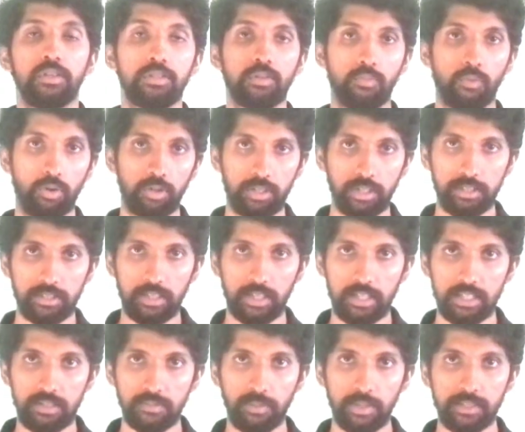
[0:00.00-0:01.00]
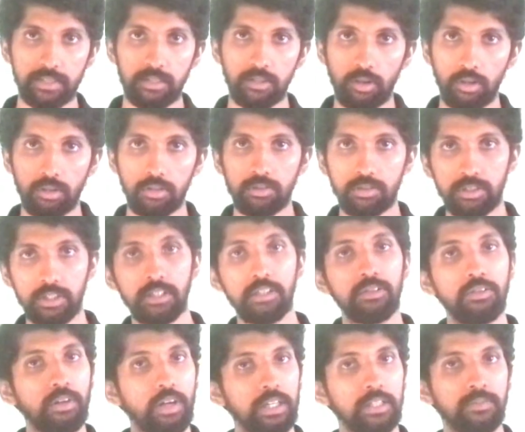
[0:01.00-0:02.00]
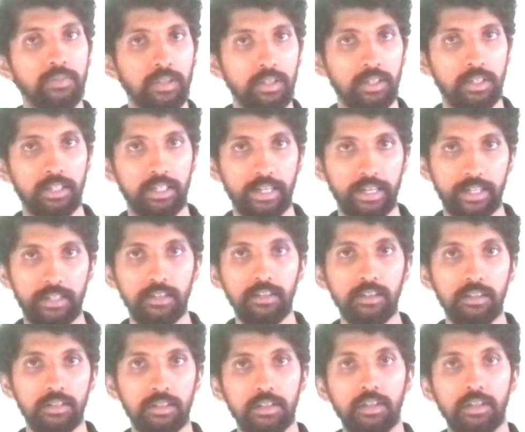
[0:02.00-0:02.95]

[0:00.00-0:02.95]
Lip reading: So what is rest mass and all those things you guys will learn later.